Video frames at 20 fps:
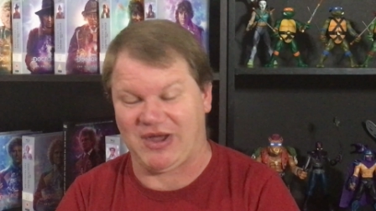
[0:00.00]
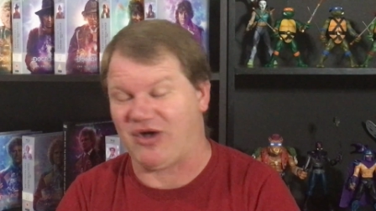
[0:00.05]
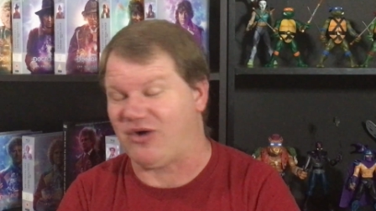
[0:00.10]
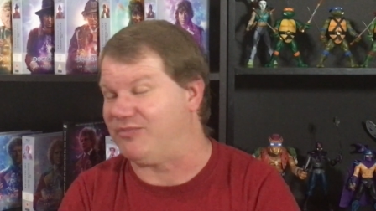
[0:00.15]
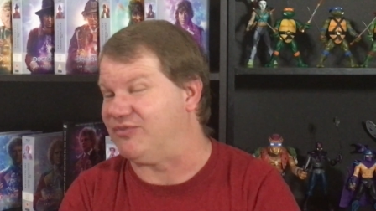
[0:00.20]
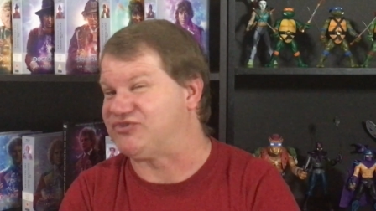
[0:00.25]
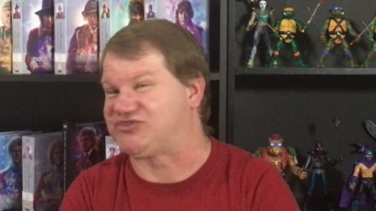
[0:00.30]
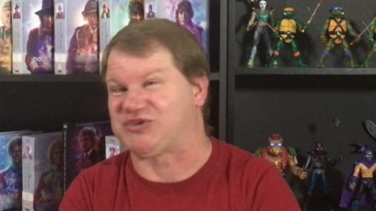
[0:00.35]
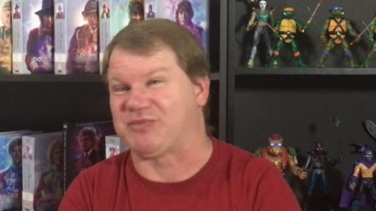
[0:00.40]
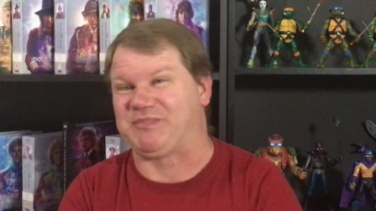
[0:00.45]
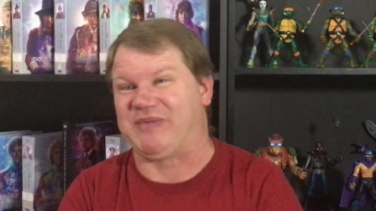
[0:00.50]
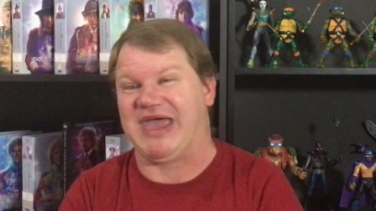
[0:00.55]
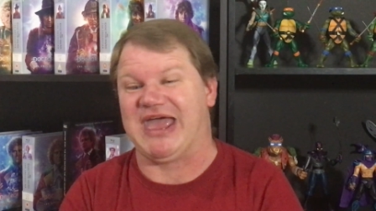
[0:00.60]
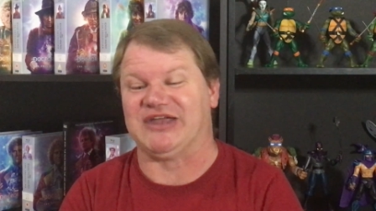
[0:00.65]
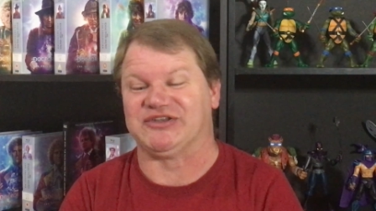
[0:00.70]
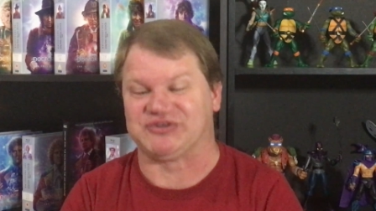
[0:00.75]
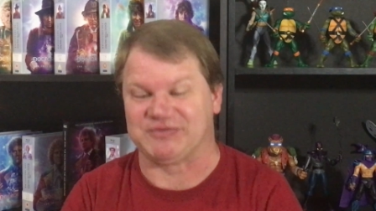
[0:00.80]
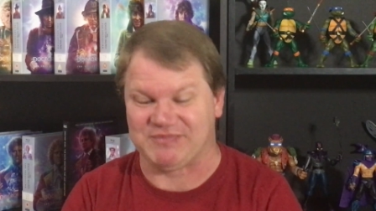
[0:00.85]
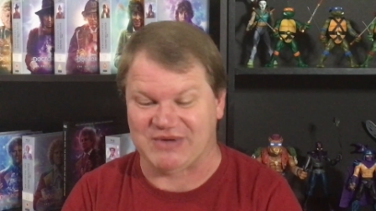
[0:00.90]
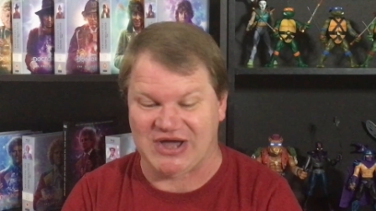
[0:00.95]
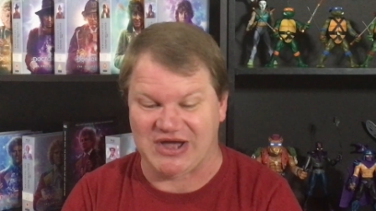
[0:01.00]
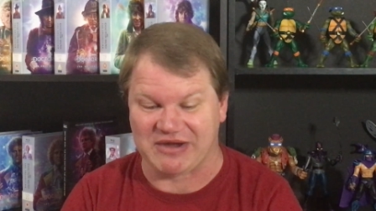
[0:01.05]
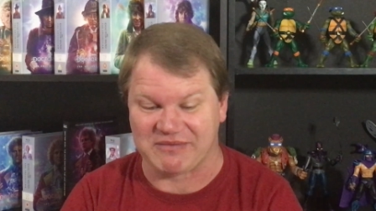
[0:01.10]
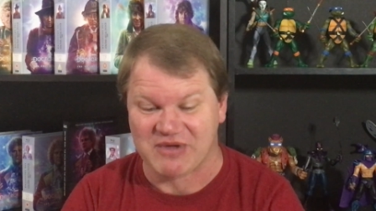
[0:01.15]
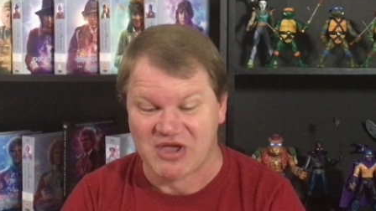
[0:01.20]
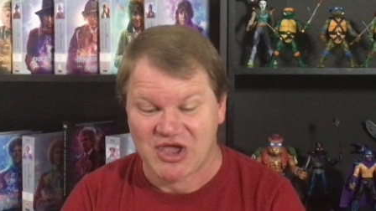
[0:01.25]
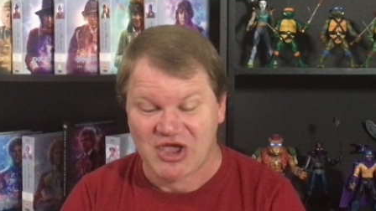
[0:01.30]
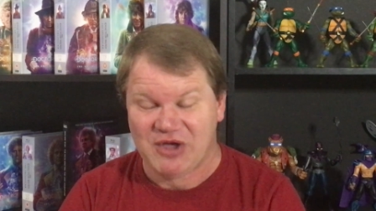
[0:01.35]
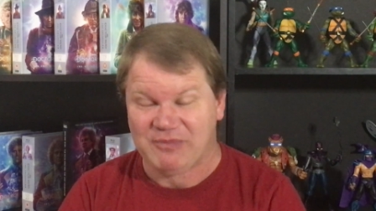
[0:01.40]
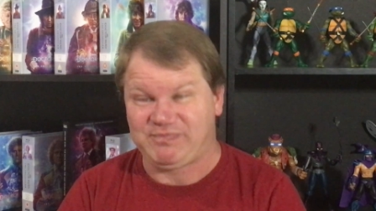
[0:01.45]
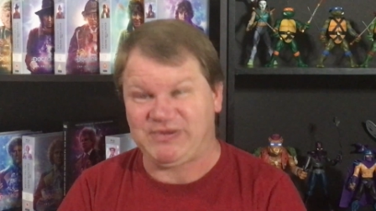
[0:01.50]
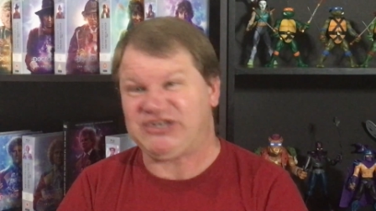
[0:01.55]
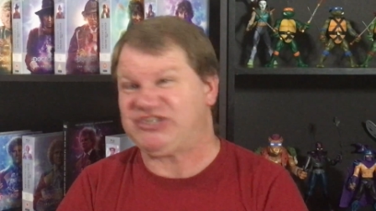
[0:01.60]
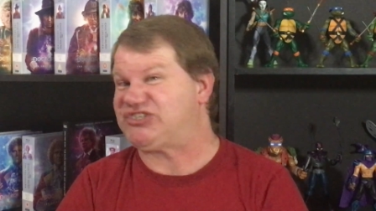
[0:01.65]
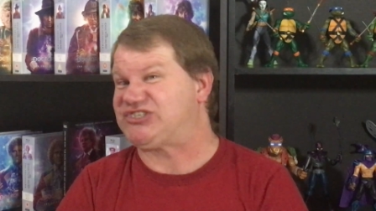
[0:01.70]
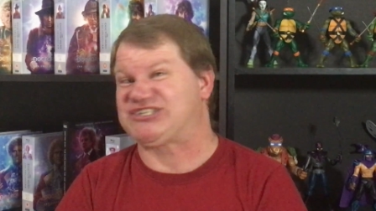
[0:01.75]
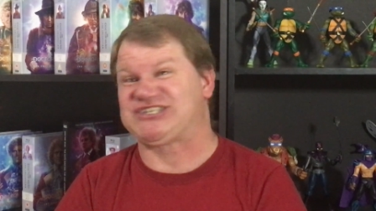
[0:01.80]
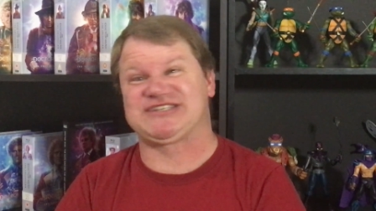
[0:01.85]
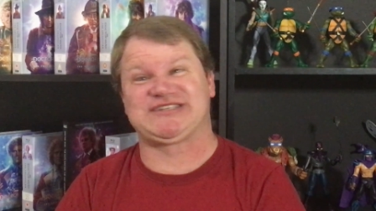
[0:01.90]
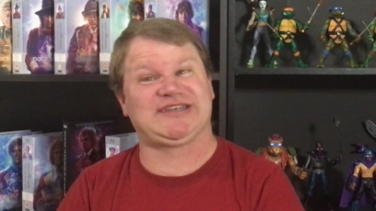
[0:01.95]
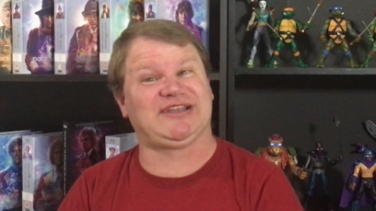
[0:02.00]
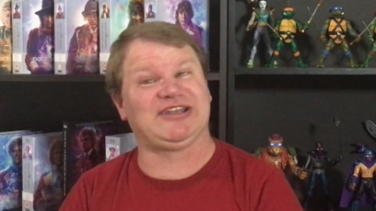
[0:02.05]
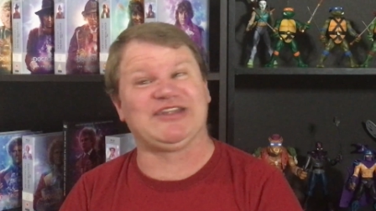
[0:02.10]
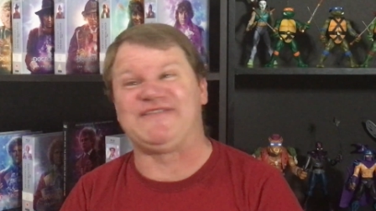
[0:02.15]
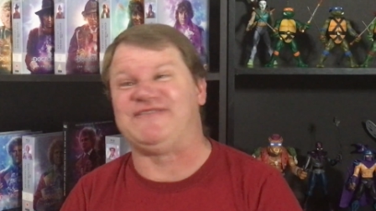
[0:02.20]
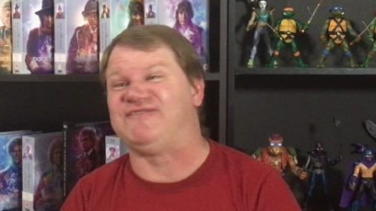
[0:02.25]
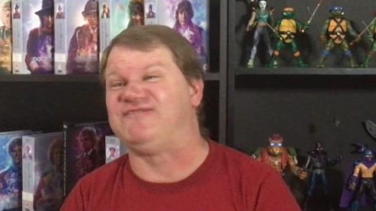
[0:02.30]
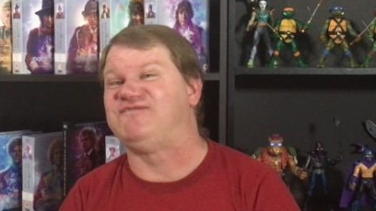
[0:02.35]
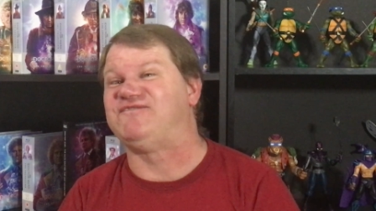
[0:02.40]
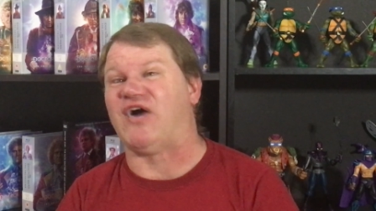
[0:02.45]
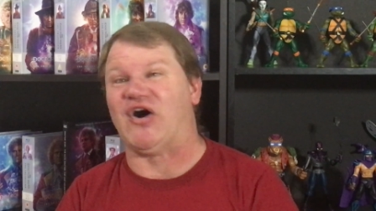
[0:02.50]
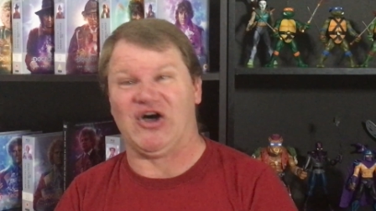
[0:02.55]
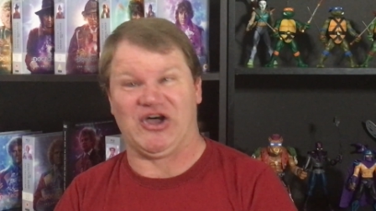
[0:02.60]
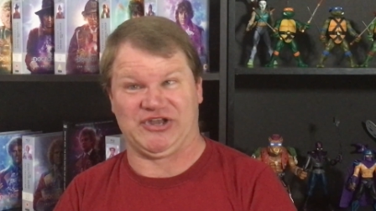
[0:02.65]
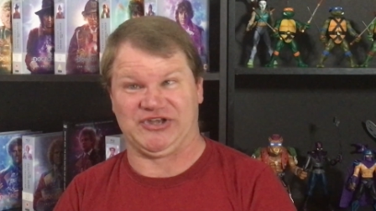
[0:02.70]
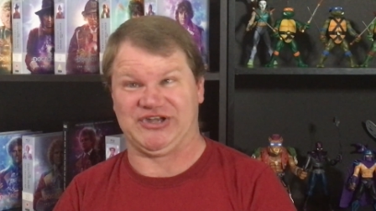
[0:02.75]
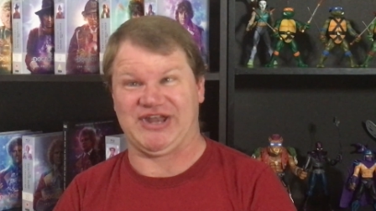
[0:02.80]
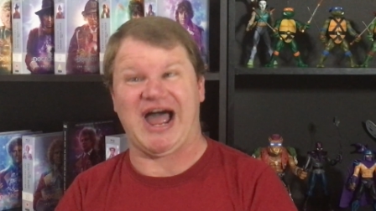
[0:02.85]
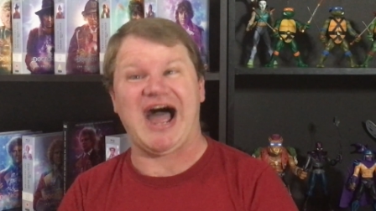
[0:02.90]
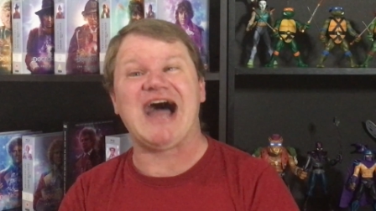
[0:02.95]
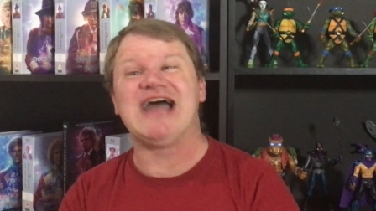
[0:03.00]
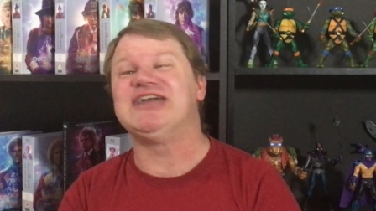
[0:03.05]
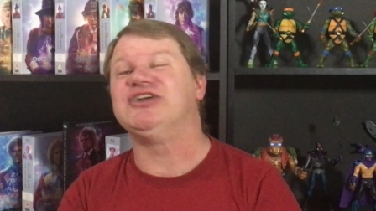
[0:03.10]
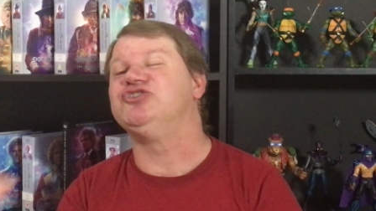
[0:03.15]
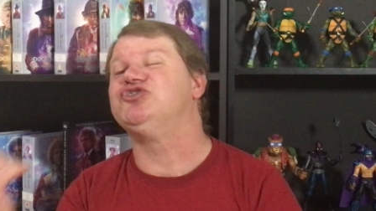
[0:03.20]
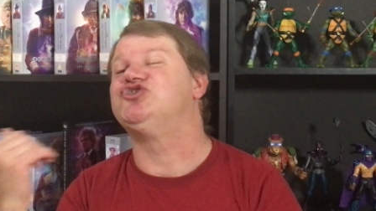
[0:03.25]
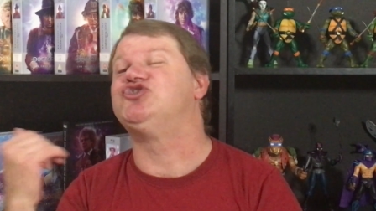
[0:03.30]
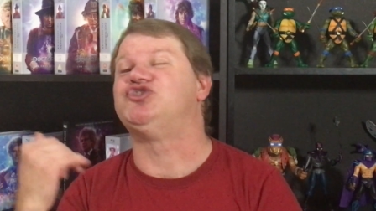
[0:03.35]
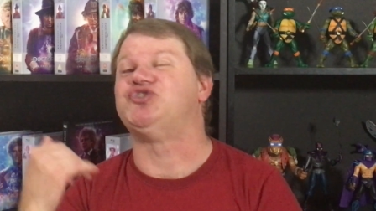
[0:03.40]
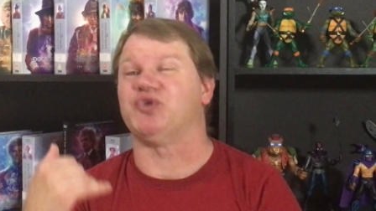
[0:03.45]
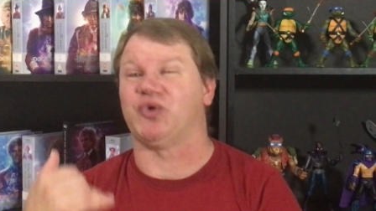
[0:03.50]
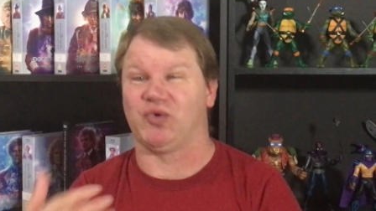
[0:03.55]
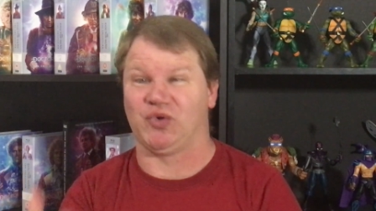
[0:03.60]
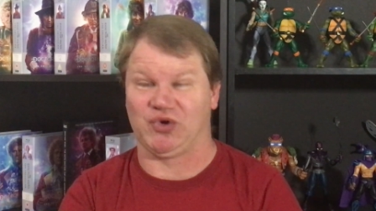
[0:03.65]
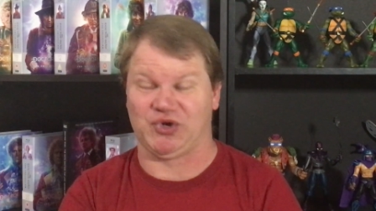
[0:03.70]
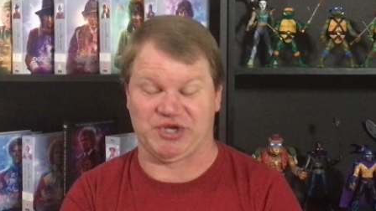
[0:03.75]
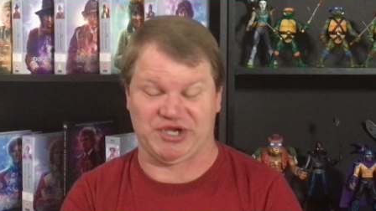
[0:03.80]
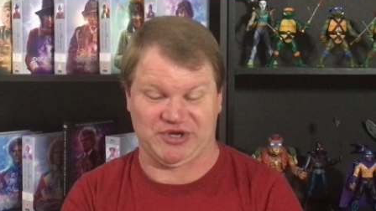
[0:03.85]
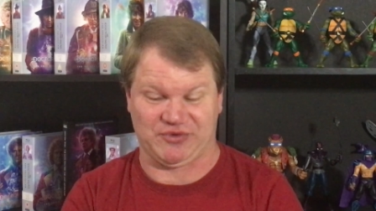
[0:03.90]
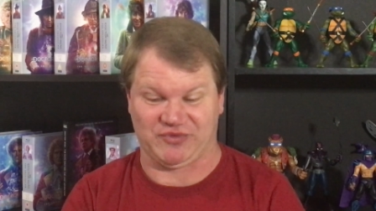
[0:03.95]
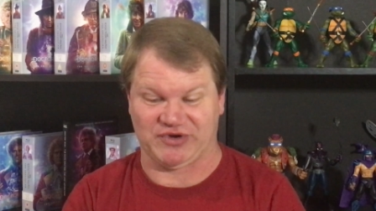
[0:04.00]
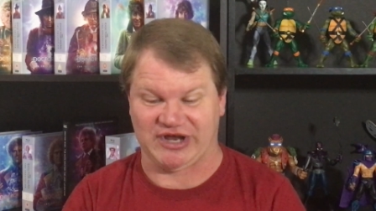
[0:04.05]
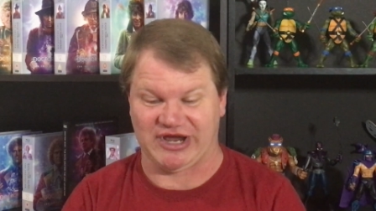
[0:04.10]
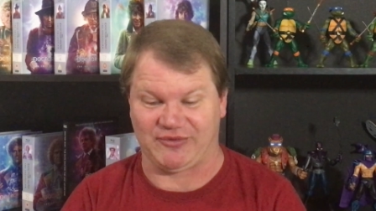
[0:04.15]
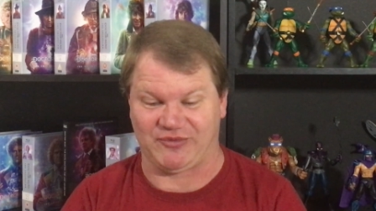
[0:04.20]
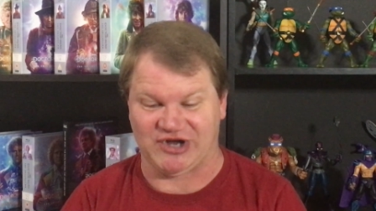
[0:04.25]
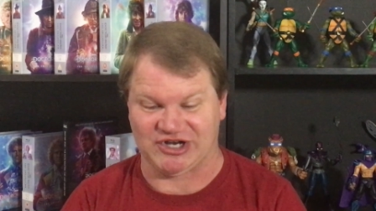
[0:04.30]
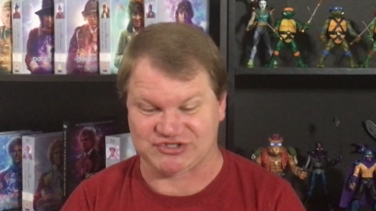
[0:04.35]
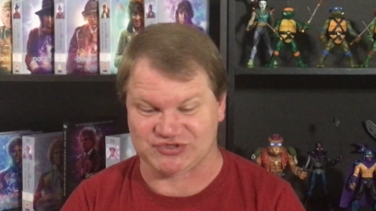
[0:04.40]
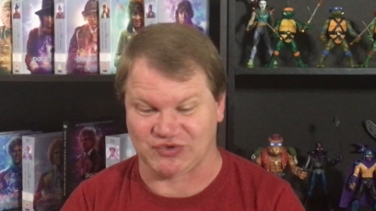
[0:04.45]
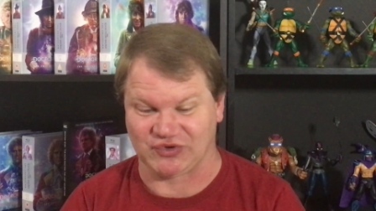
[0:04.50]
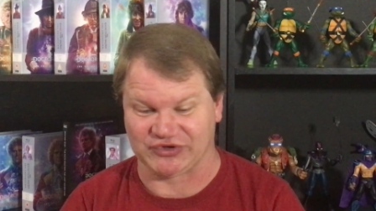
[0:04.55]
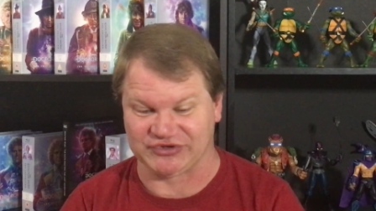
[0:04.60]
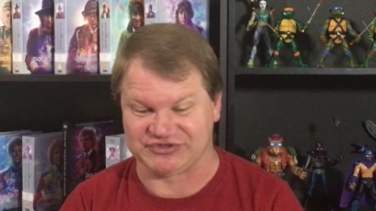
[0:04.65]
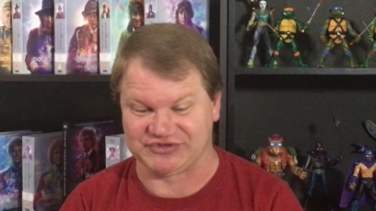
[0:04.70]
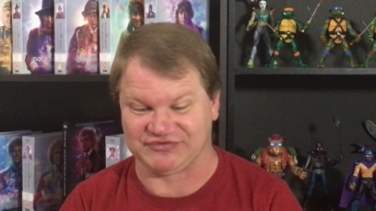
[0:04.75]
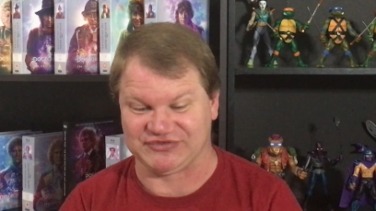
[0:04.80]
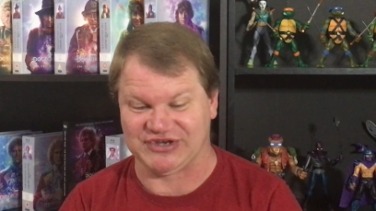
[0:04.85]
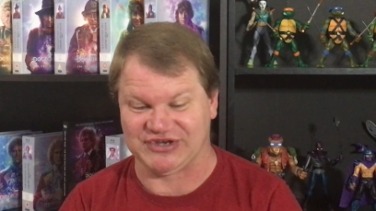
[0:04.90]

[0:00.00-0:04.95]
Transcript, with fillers: almost a pantomime. But it's silly fun. I enjoy when I watch Horns of